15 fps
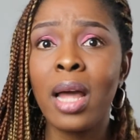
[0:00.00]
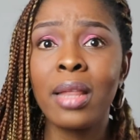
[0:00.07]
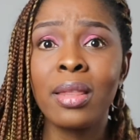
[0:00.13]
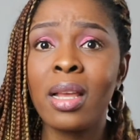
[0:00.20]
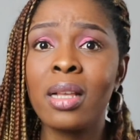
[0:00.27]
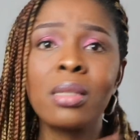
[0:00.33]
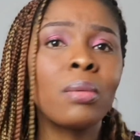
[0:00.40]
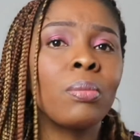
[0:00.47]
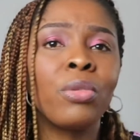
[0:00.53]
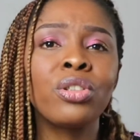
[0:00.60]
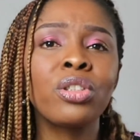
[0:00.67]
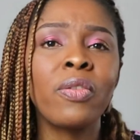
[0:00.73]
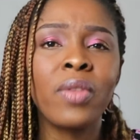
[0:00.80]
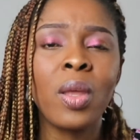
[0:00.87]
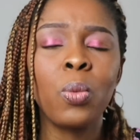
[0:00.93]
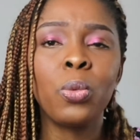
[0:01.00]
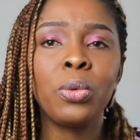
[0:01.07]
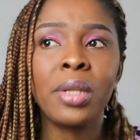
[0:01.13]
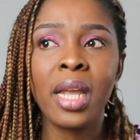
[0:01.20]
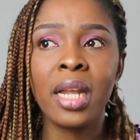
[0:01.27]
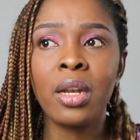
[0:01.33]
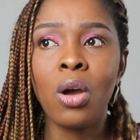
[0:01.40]
and then most of them
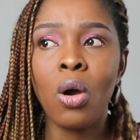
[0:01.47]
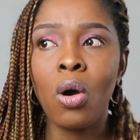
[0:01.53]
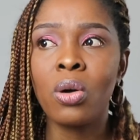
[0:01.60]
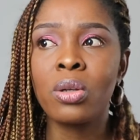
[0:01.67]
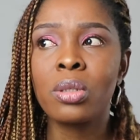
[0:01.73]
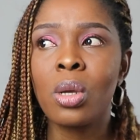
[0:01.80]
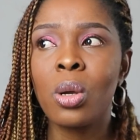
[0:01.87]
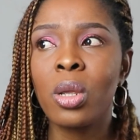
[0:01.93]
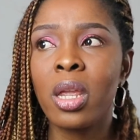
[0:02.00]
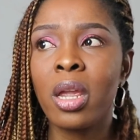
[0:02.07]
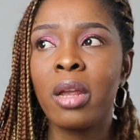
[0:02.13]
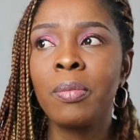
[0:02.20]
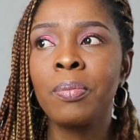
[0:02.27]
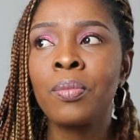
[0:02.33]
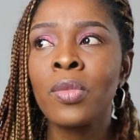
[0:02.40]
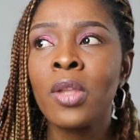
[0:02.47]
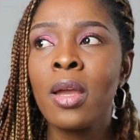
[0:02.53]
would get hurt. Okay,